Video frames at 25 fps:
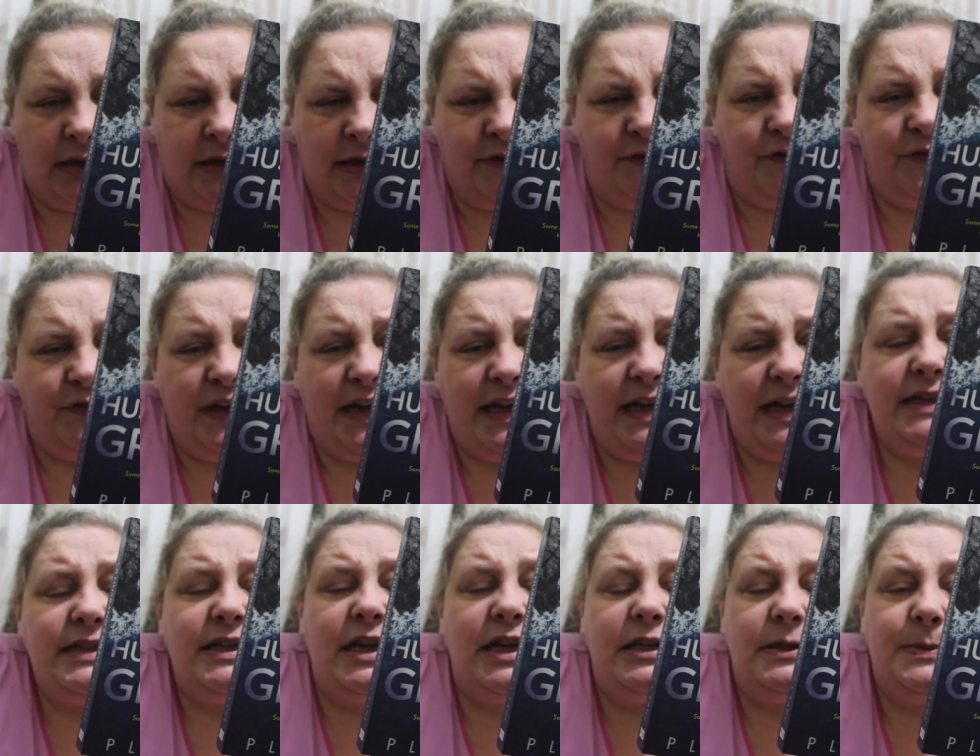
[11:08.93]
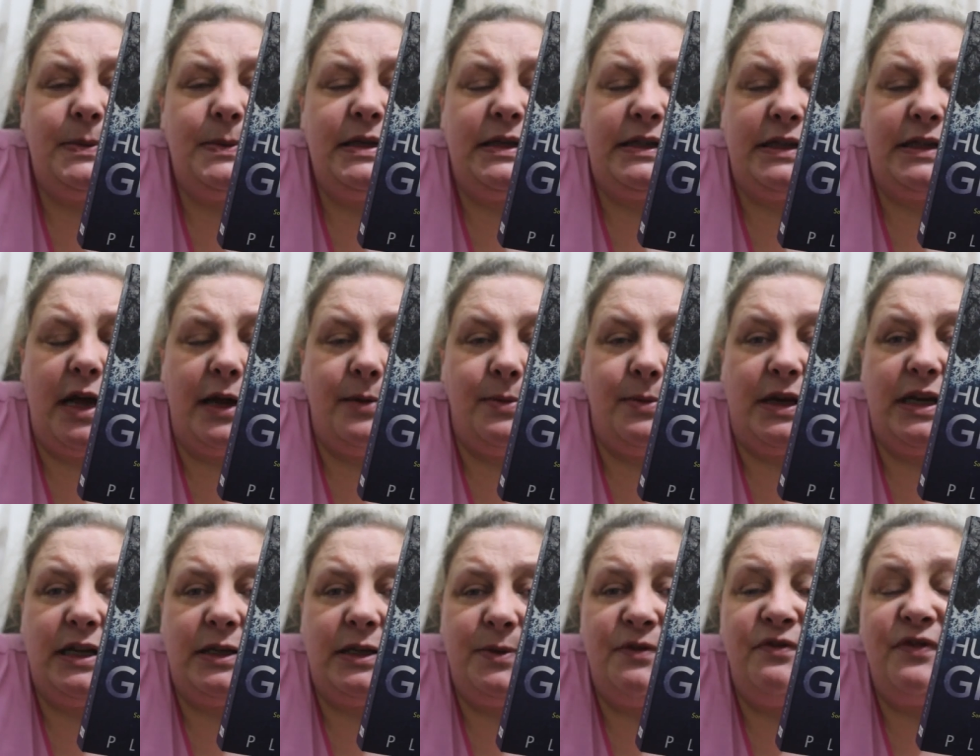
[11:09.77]
Vicky's husband
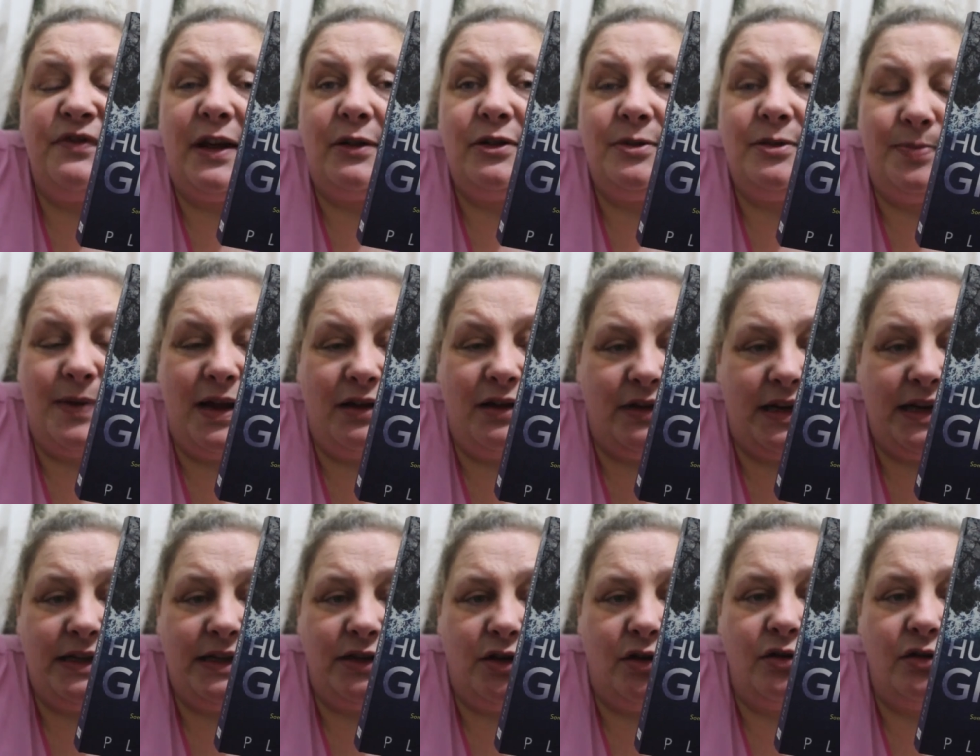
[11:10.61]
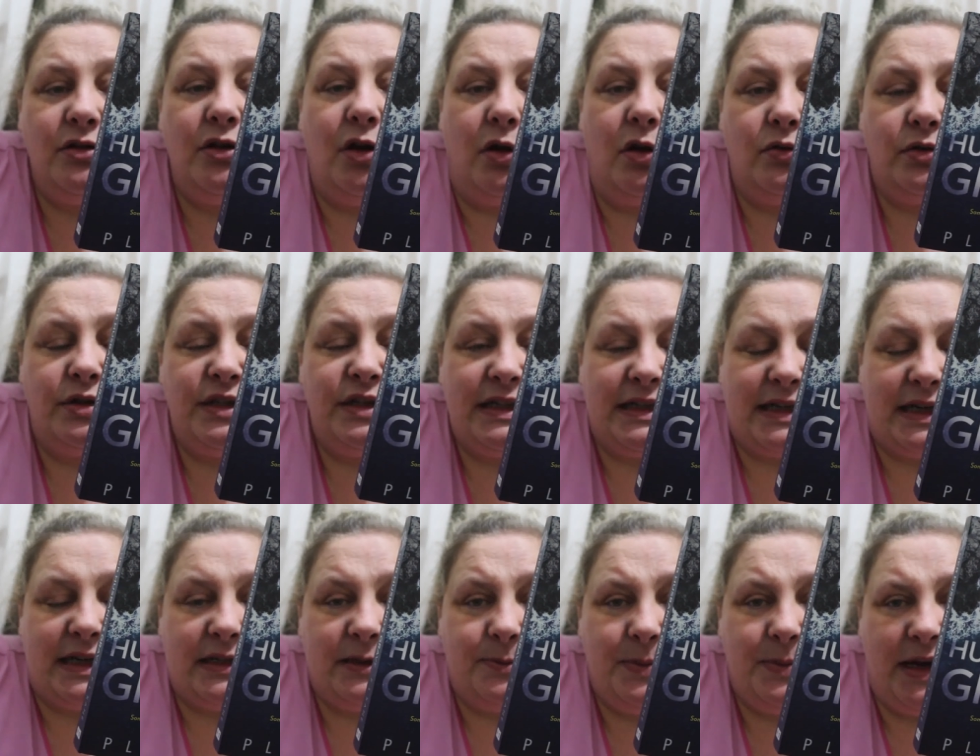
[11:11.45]
Simon has been found buried on Golden
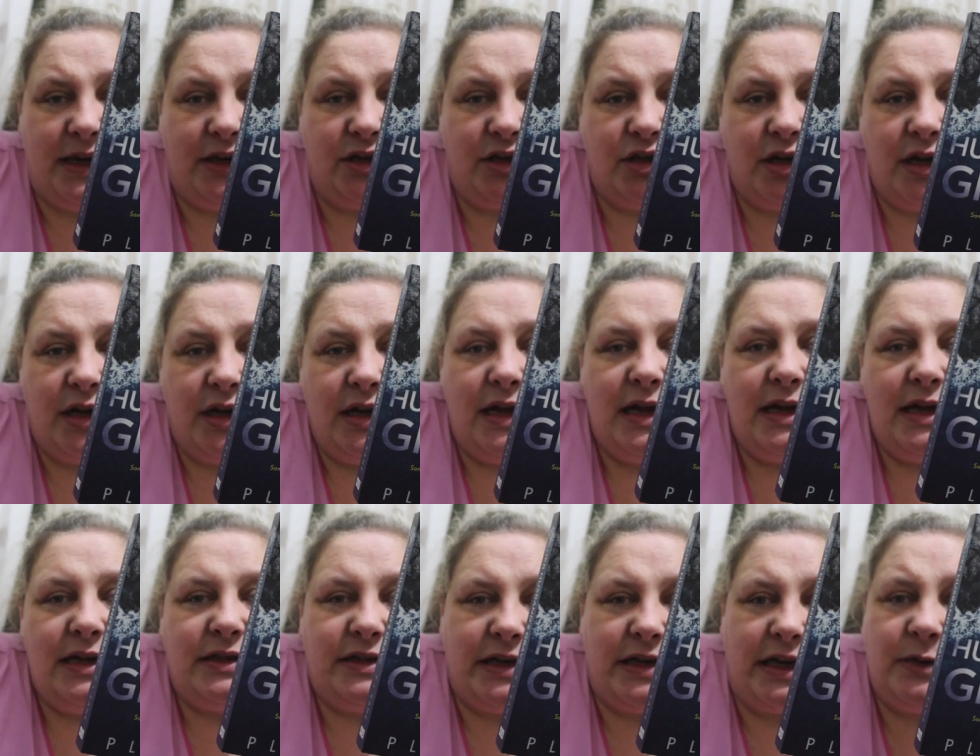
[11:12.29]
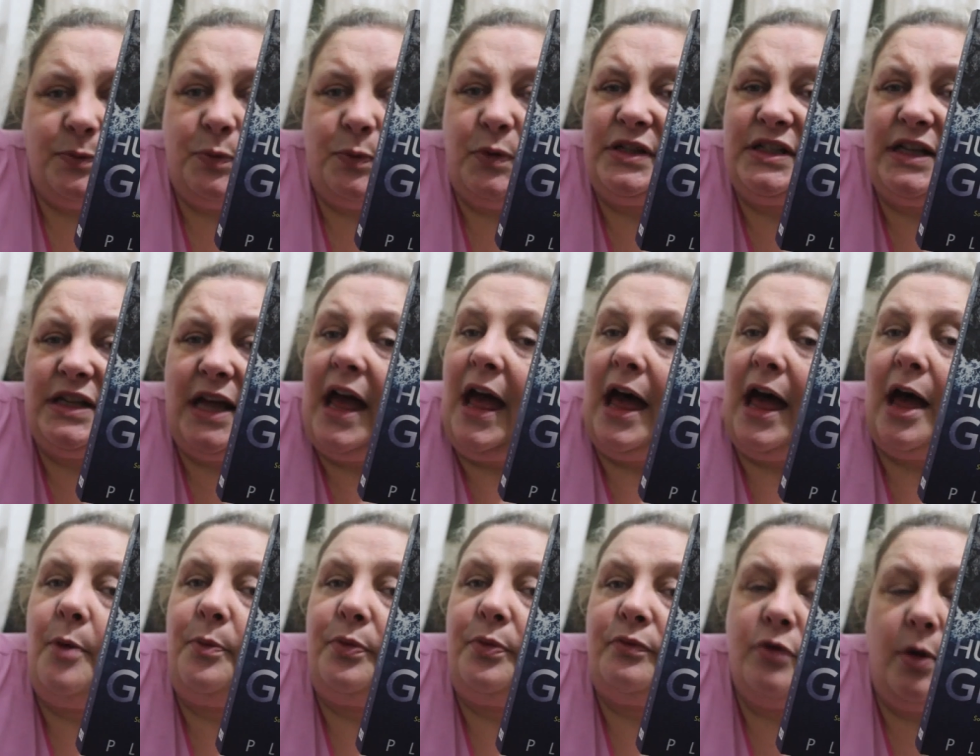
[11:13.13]
Sands Beach. Desperate to
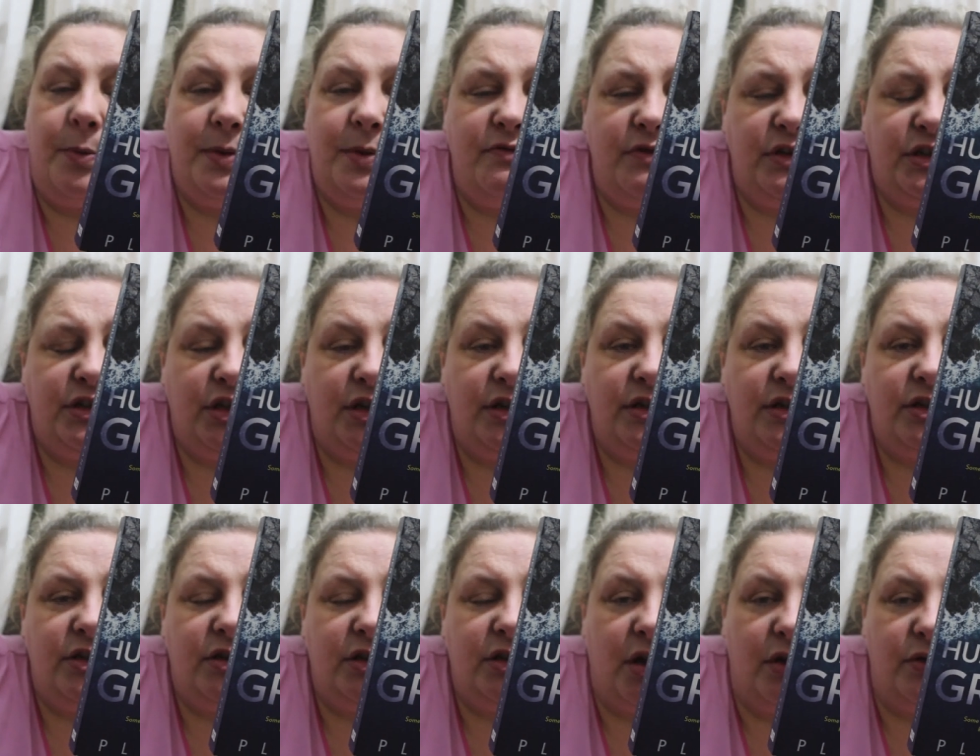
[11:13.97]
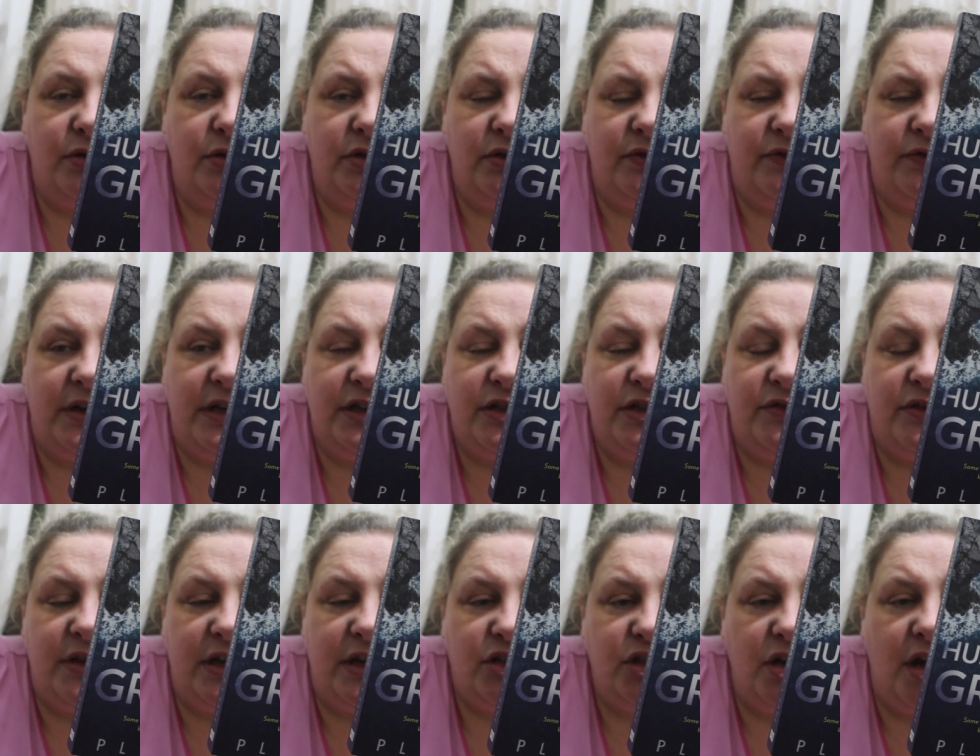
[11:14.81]
help, Robin returns to the coastal village
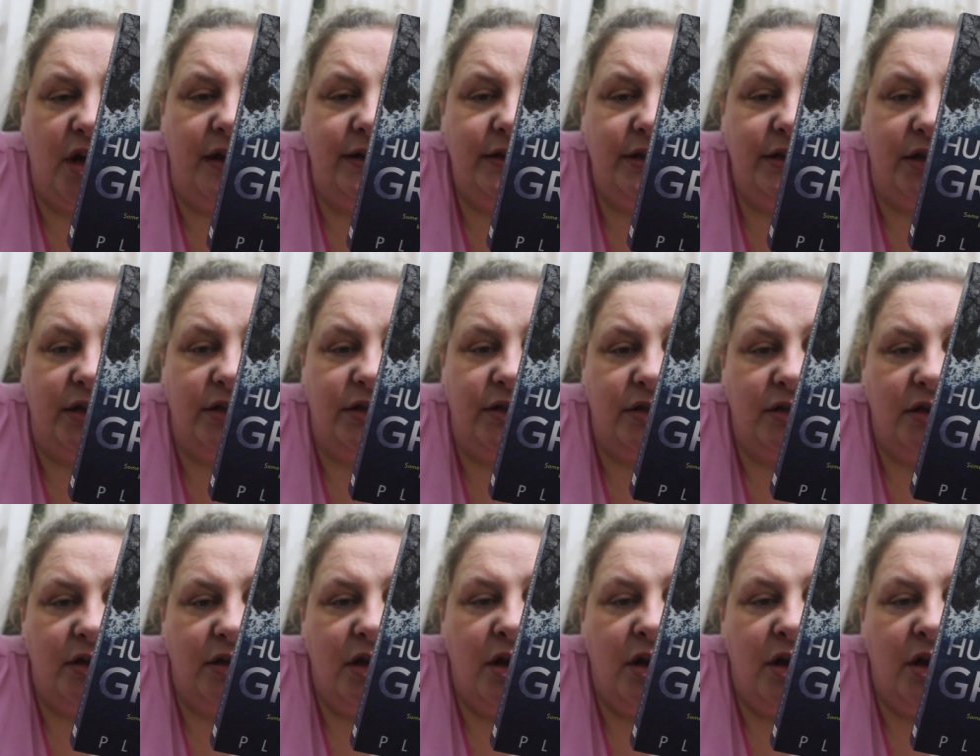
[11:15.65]
of their childhood.